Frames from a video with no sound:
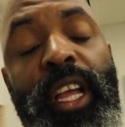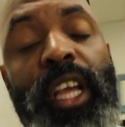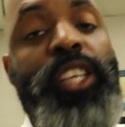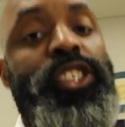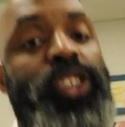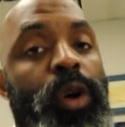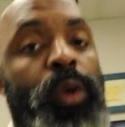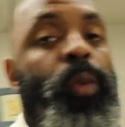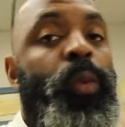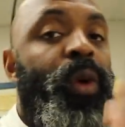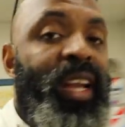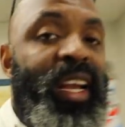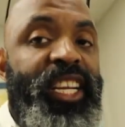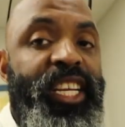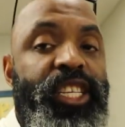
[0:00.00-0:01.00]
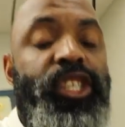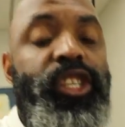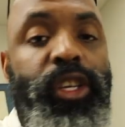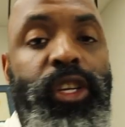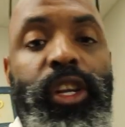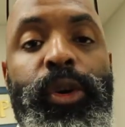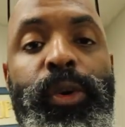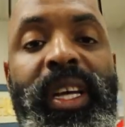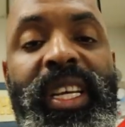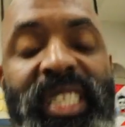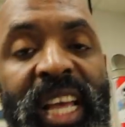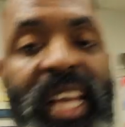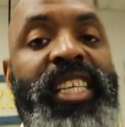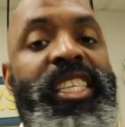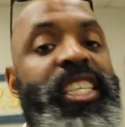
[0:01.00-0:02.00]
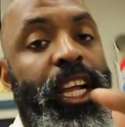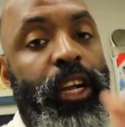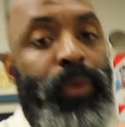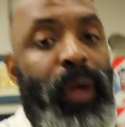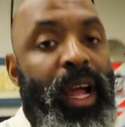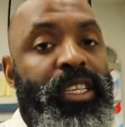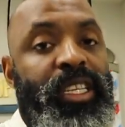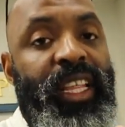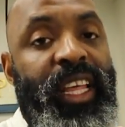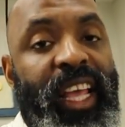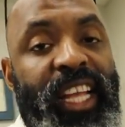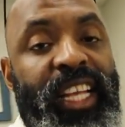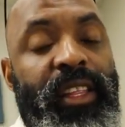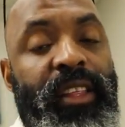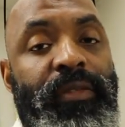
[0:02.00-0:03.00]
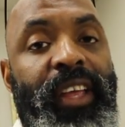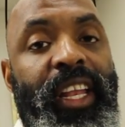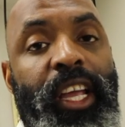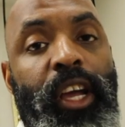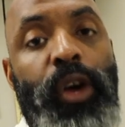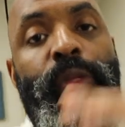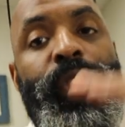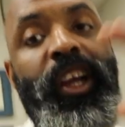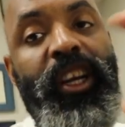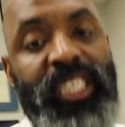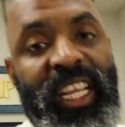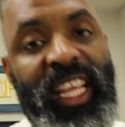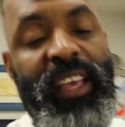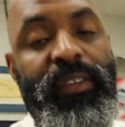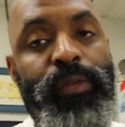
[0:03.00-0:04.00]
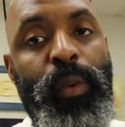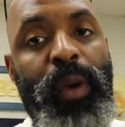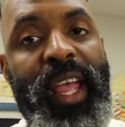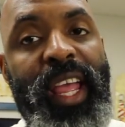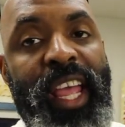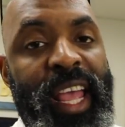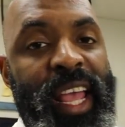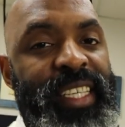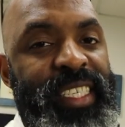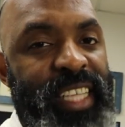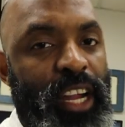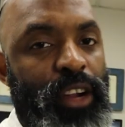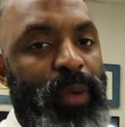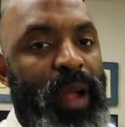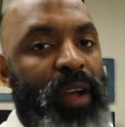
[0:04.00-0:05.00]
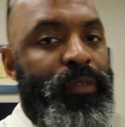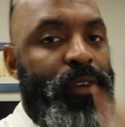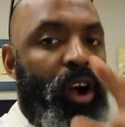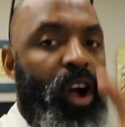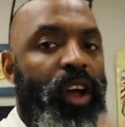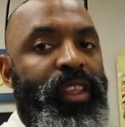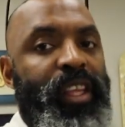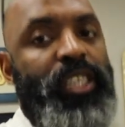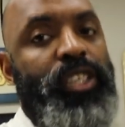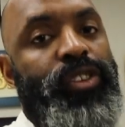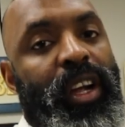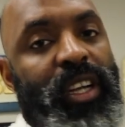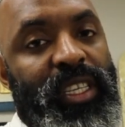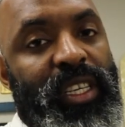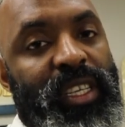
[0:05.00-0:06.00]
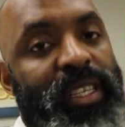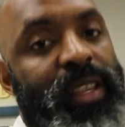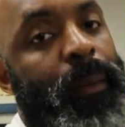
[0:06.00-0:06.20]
So what I need you to do is stick around to the end of the video. There's a giveaway. Stick around for all the instructions.